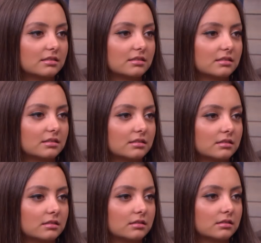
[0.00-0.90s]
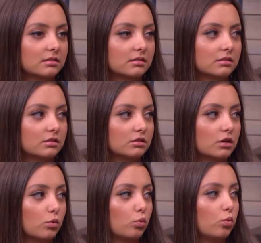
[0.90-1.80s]
guys all do it together?
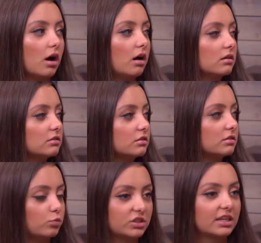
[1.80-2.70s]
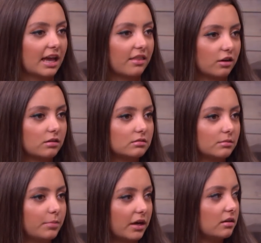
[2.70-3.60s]
Well, together,
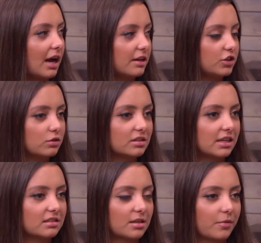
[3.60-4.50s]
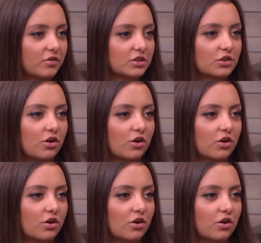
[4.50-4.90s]
but I do sing some of the